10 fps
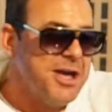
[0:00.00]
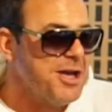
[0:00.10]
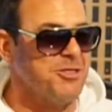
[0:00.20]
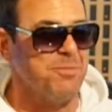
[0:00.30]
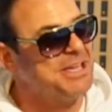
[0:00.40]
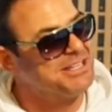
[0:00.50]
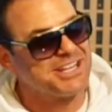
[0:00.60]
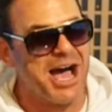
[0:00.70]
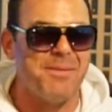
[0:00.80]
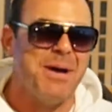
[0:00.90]
In the
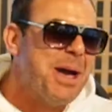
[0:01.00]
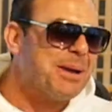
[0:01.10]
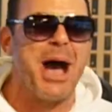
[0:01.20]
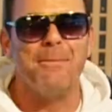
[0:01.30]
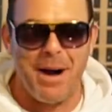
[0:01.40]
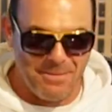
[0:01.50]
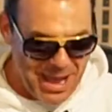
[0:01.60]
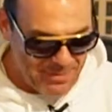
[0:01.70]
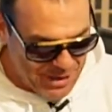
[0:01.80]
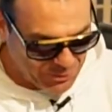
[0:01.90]
meantime, got my
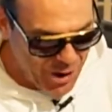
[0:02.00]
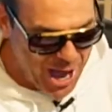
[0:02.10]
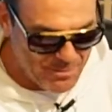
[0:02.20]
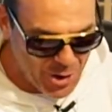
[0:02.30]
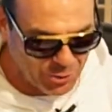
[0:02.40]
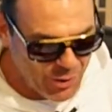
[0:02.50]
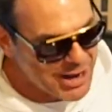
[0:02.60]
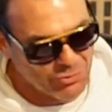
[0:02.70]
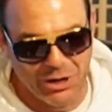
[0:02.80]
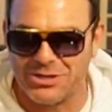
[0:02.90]
man Big Ron Merck
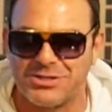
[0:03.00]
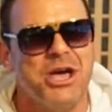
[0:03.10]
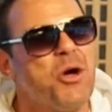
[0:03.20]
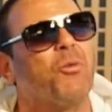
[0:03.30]
riding with us.